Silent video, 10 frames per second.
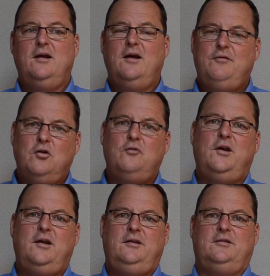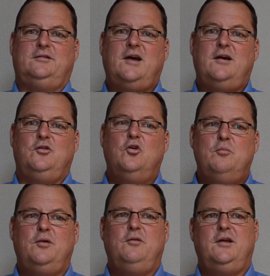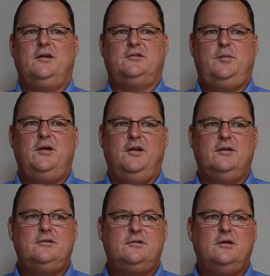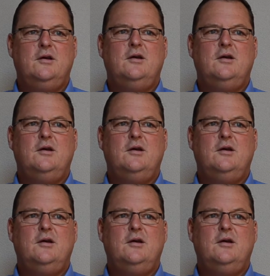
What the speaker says: if you're ready to start your building experience,